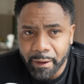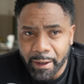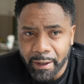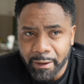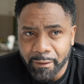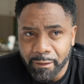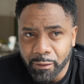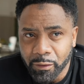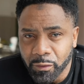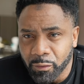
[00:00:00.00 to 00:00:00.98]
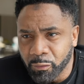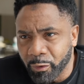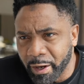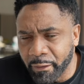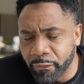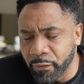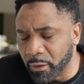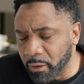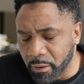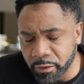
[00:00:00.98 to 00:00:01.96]
and you wave
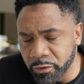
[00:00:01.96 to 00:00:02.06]
for